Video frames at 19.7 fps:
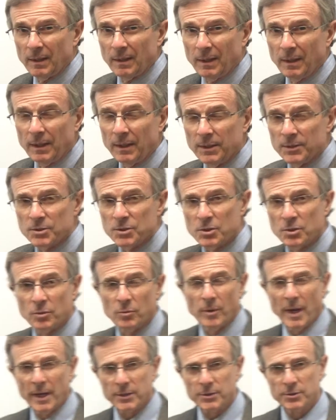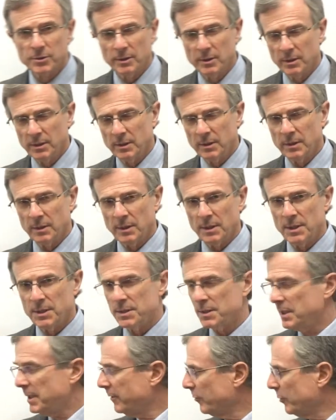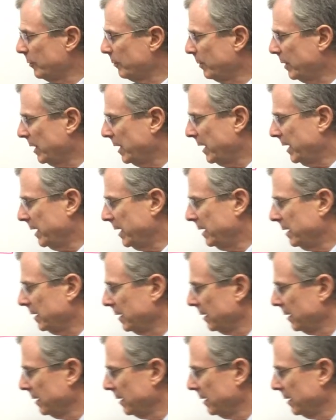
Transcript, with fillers: and its direction is given by